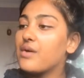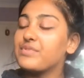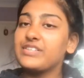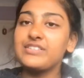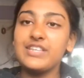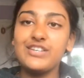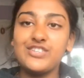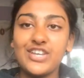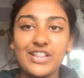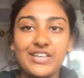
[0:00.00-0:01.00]
This is the
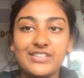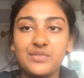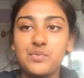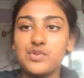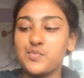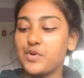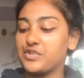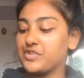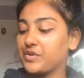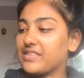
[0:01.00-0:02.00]
Chili's water
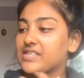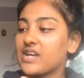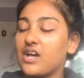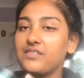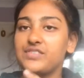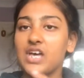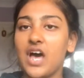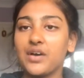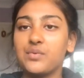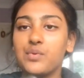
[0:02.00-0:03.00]
bottle, kind of
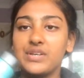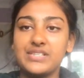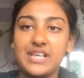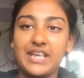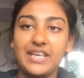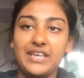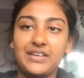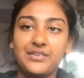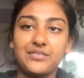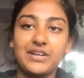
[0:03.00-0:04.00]
turquoisey,
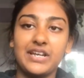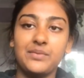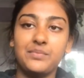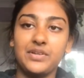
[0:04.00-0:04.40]
green,